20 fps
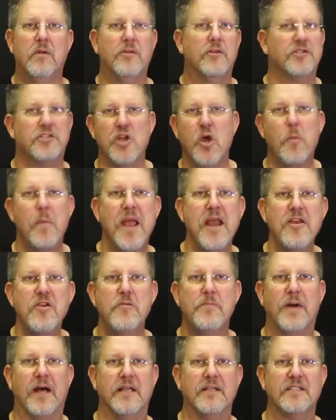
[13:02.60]
There's no
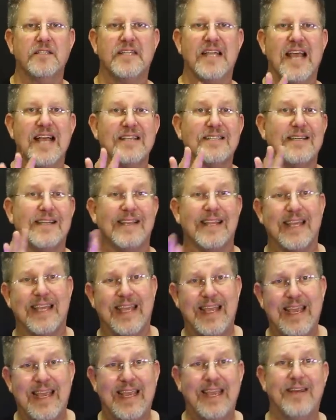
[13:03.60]
menu buttons to accidentally
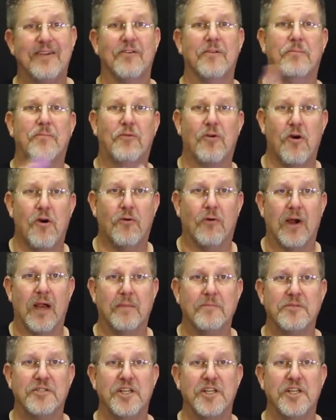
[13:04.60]
hit or program,